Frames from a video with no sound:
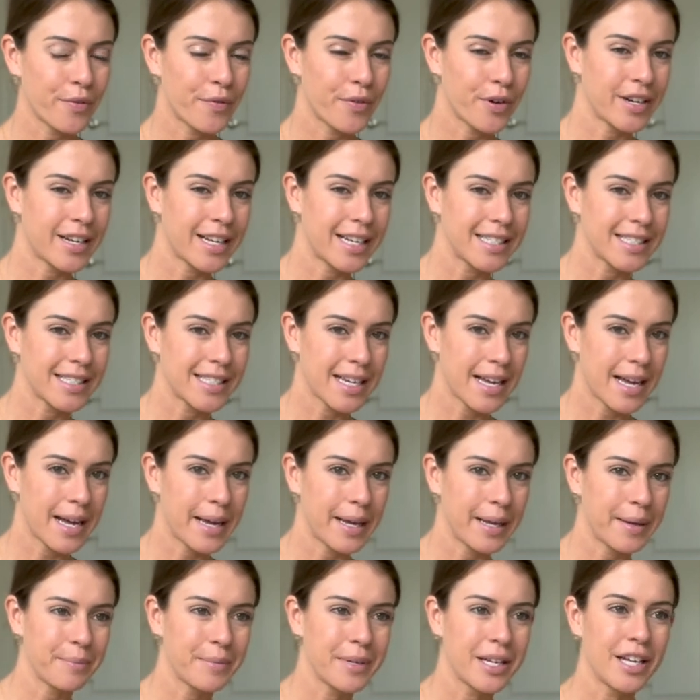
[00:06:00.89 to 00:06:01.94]
for
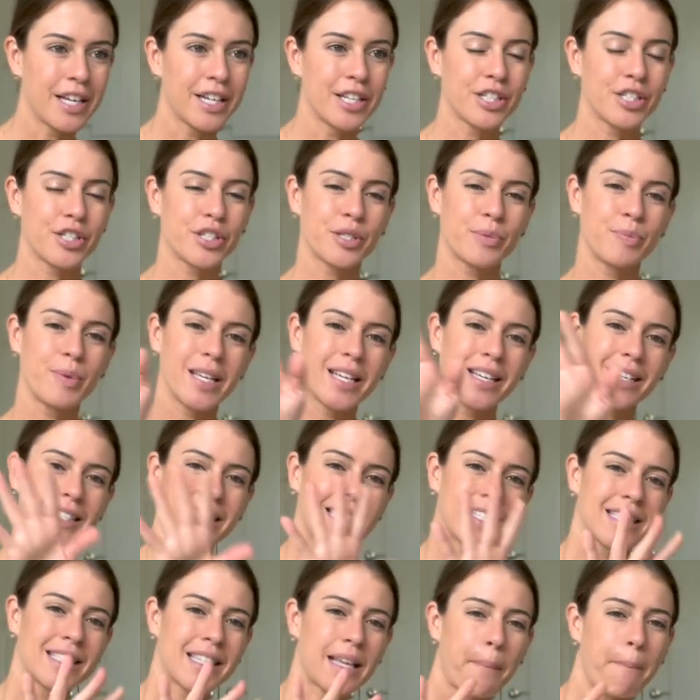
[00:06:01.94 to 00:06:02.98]
nighttime just because
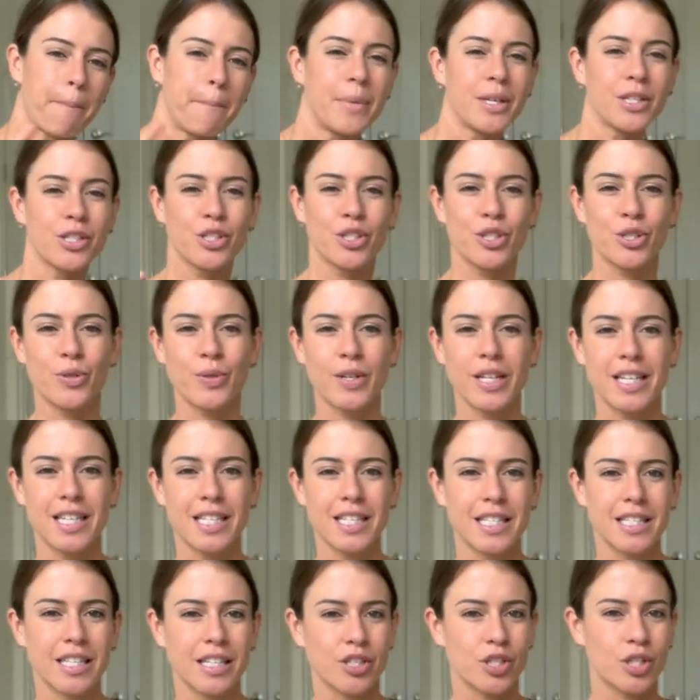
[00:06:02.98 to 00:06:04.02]
it's a mystery,
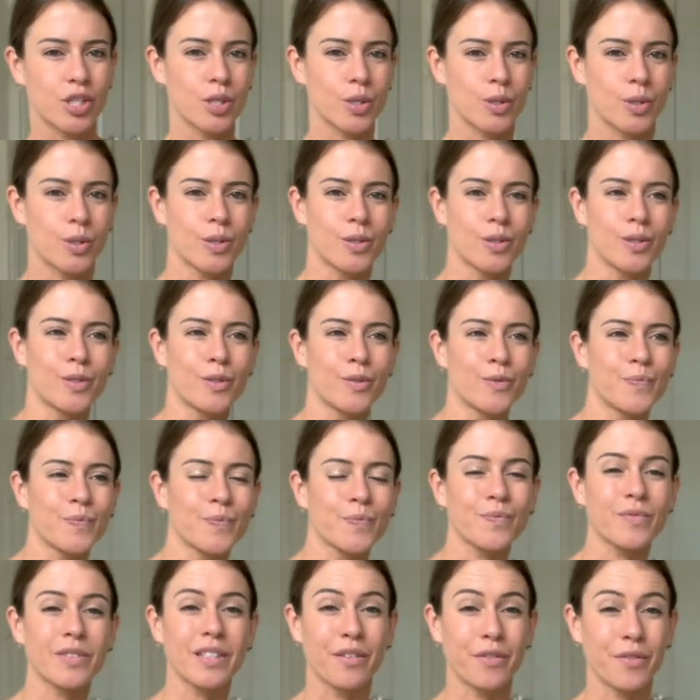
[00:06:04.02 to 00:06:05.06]
sensual
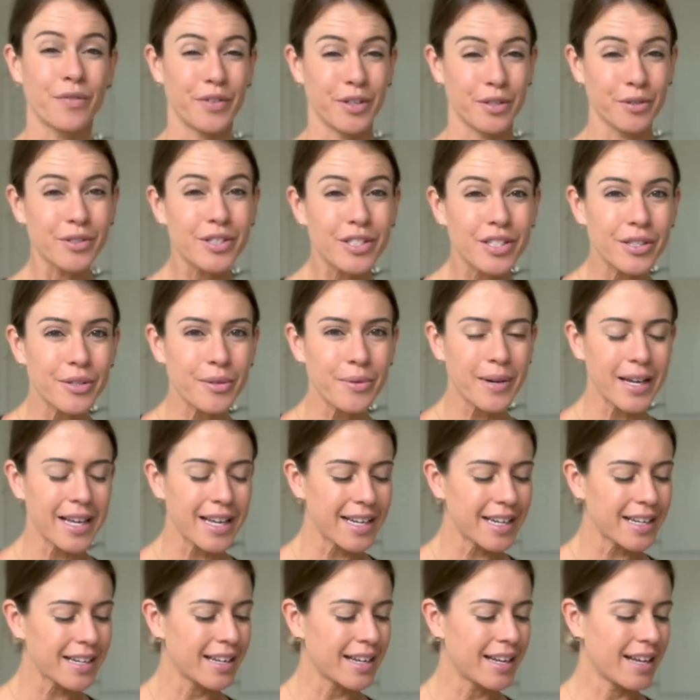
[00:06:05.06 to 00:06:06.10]
feel to
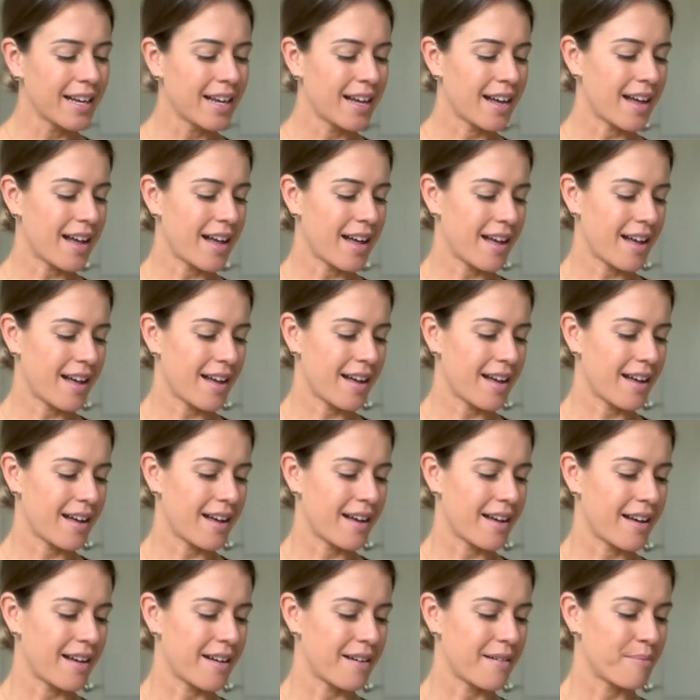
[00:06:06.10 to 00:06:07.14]
it.
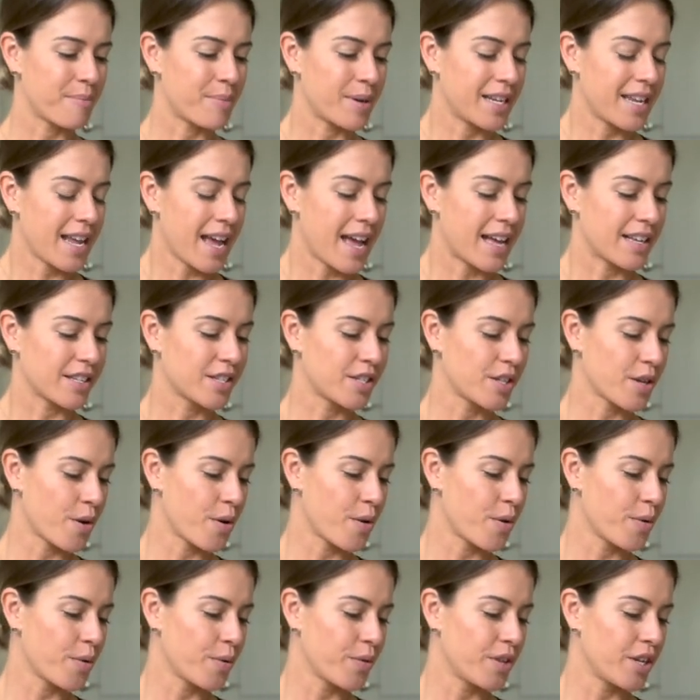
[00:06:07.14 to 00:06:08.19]
Uh, but yeah,
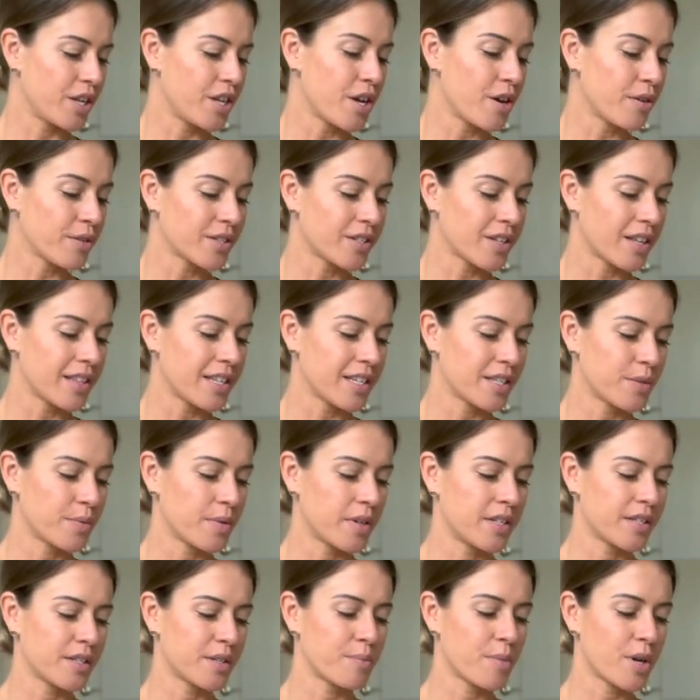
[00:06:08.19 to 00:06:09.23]
so the notes on this
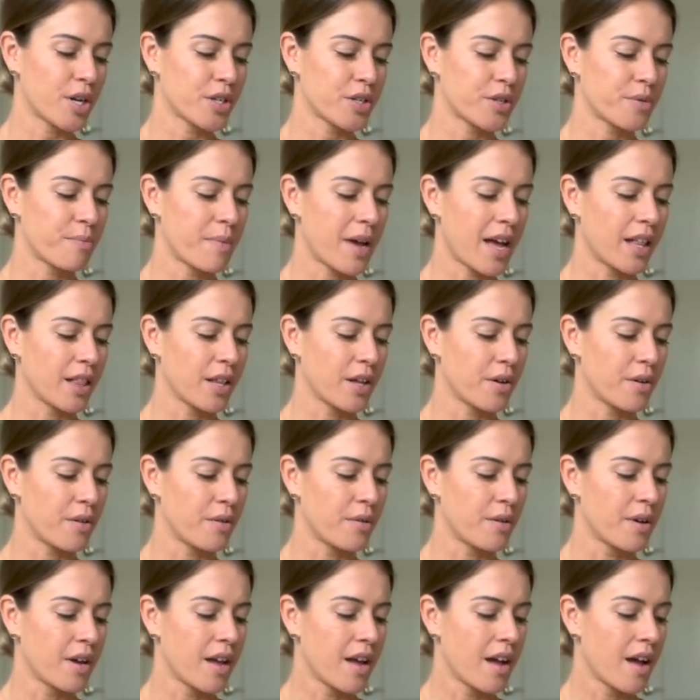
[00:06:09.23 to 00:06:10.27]
one is
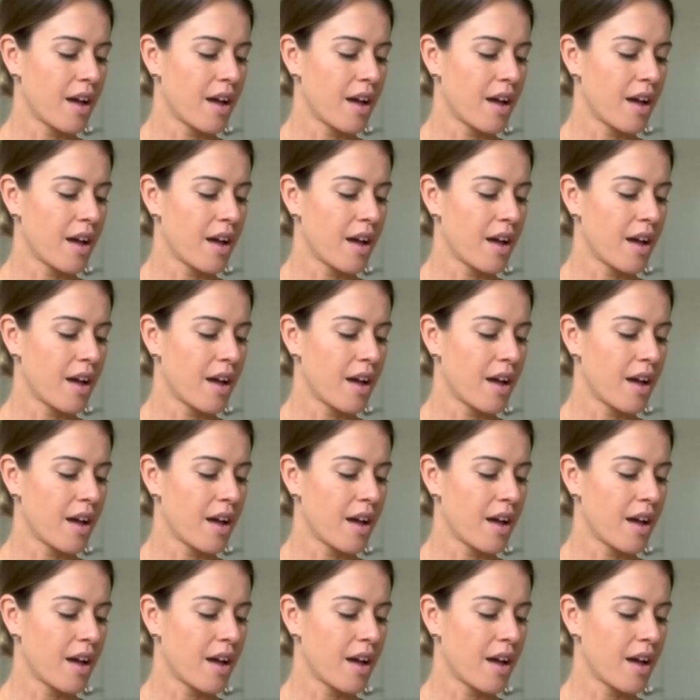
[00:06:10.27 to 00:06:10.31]
marshmallow,